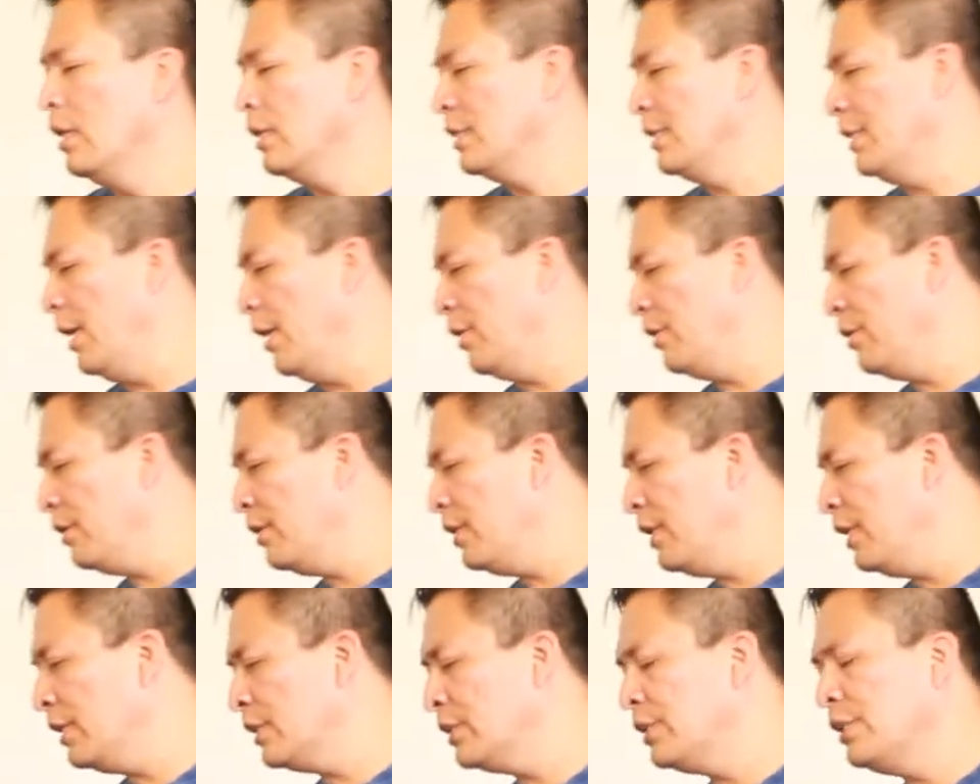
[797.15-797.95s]
The other
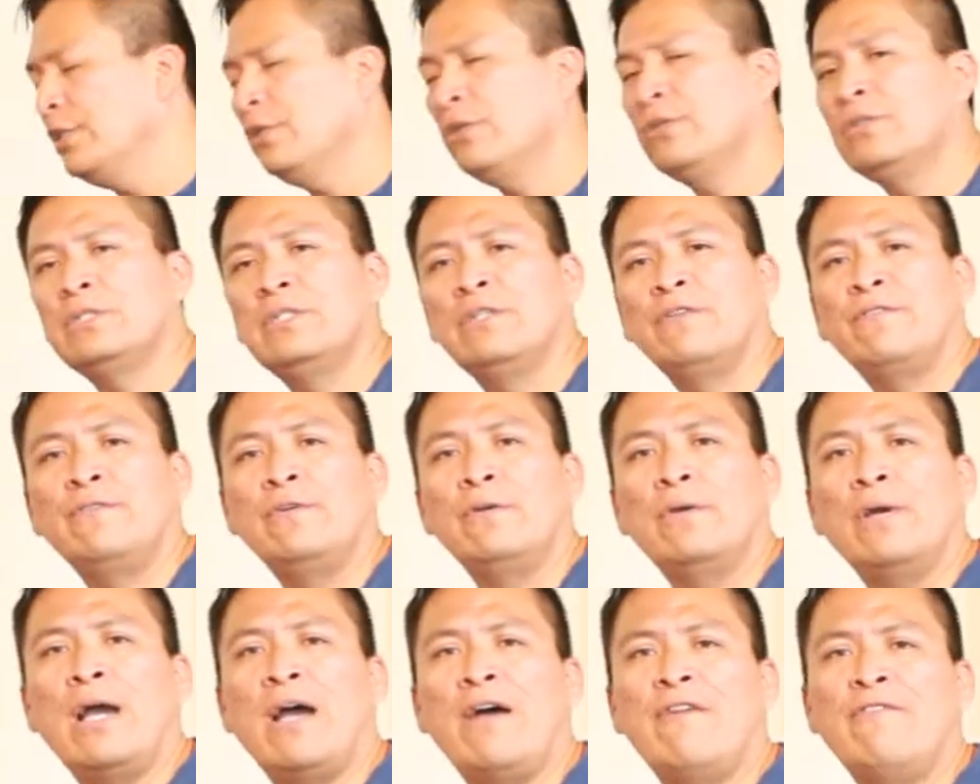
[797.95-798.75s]
thing too is if
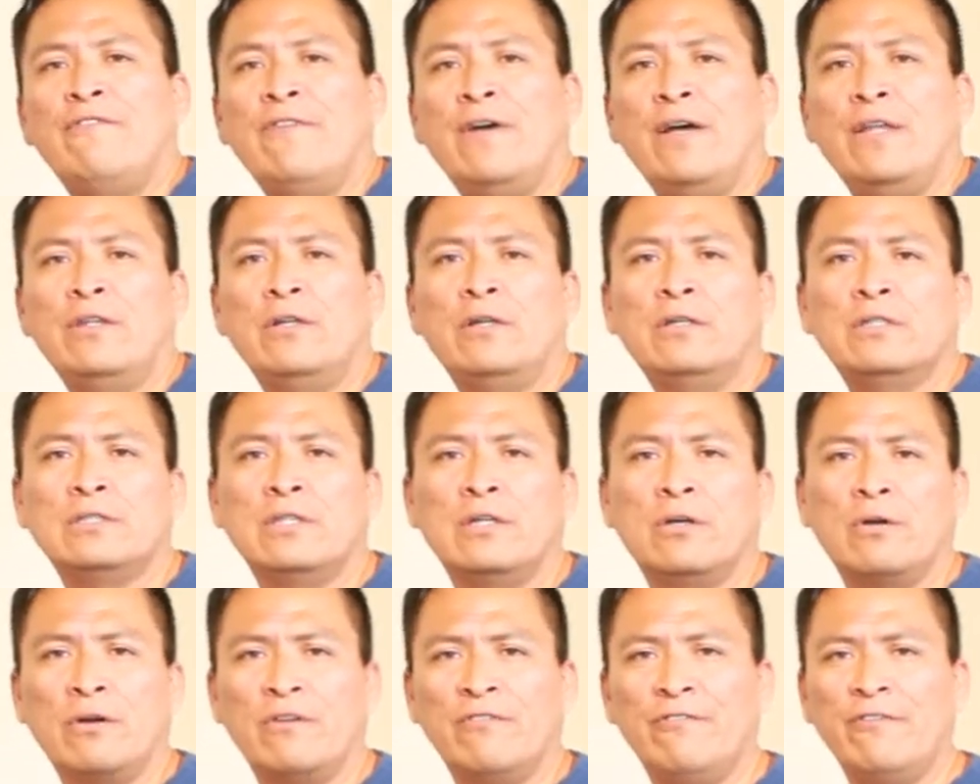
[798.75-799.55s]
you have feathers
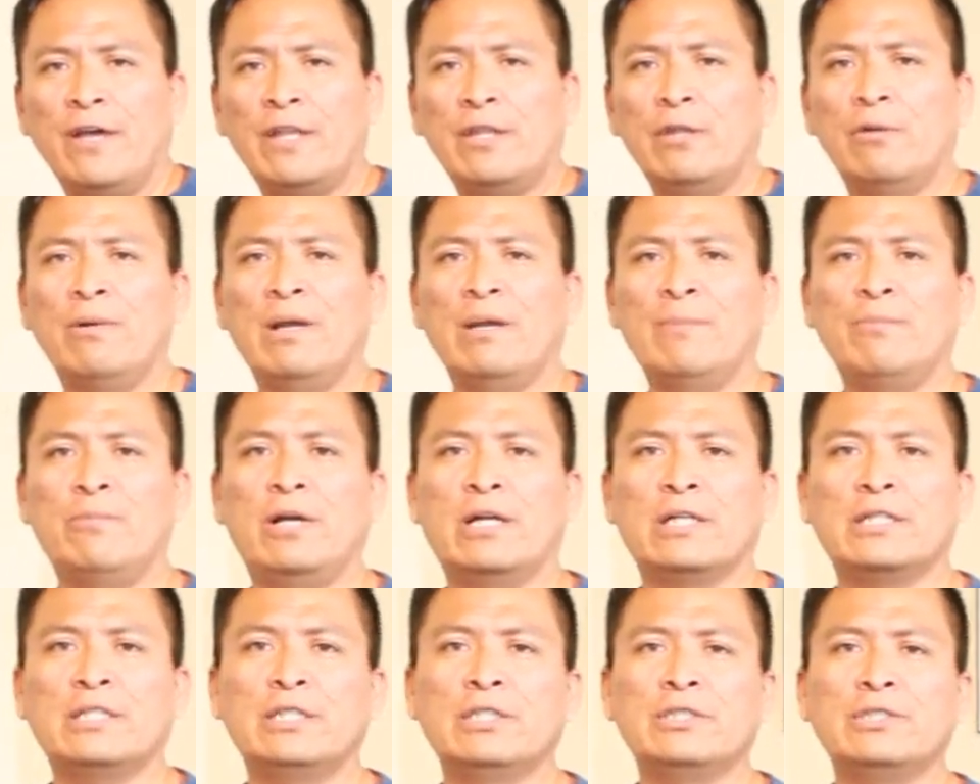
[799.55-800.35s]
or a featherweight
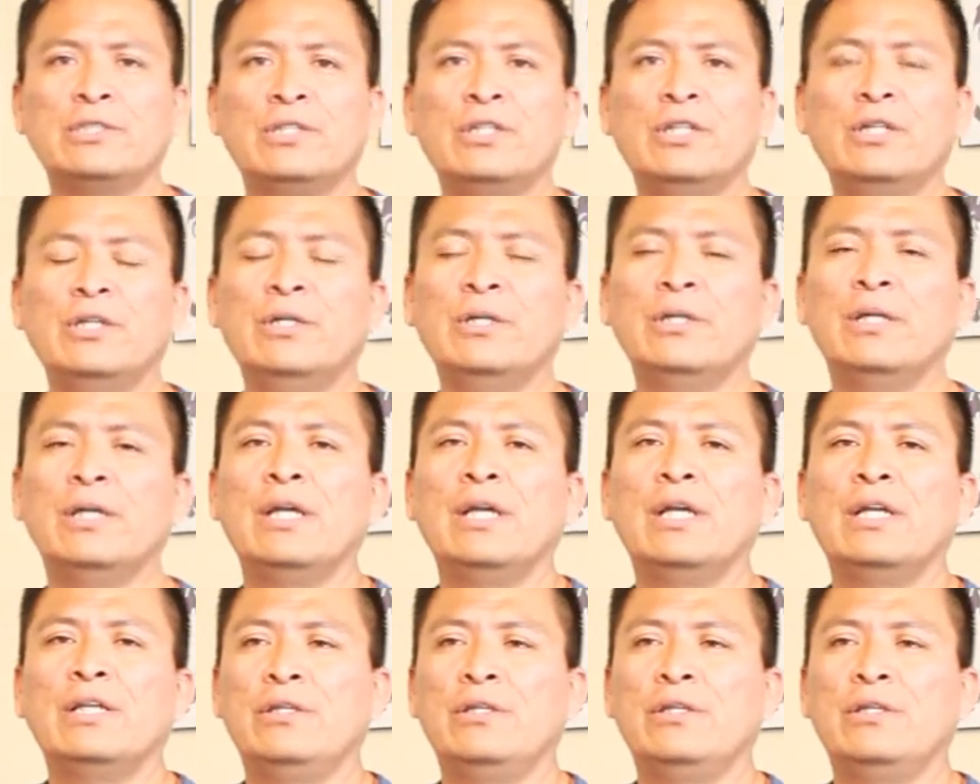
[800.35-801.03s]
practitioner,